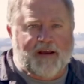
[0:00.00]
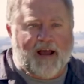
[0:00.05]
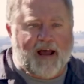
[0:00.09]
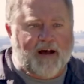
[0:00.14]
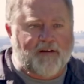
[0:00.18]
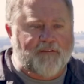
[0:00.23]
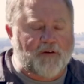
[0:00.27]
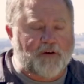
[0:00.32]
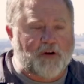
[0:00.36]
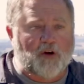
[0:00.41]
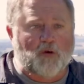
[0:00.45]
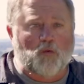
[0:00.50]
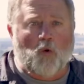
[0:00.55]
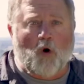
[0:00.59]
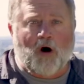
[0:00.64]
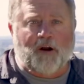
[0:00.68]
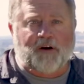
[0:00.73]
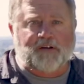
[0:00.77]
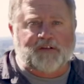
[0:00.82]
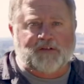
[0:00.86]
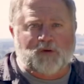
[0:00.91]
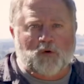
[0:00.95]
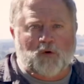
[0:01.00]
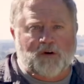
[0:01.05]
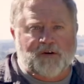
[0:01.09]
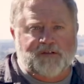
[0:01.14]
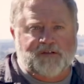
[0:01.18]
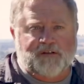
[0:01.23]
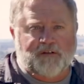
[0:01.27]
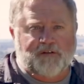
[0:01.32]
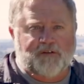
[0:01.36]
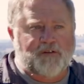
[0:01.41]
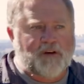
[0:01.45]
have a good water
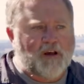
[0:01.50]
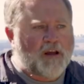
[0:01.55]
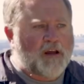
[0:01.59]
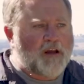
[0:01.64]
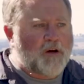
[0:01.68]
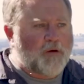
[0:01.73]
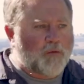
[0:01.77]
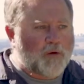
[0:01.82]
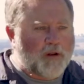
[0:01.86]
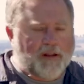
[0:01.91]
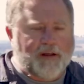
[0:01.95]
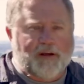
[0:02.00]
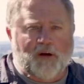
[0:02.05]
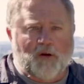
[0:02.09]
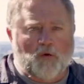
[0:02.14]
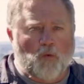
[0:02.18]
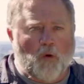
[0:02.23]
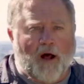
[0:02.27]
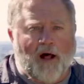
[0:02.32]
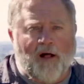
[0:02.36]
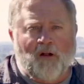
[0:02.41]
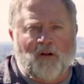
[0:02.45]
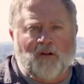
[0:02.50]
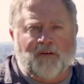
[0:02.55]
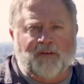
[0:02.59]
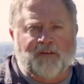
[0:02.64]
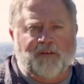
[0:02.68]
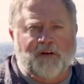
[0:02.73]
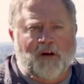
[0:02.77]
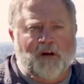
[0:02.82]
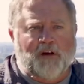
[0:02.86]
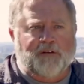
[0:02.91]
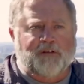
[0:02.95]
source of really good wells.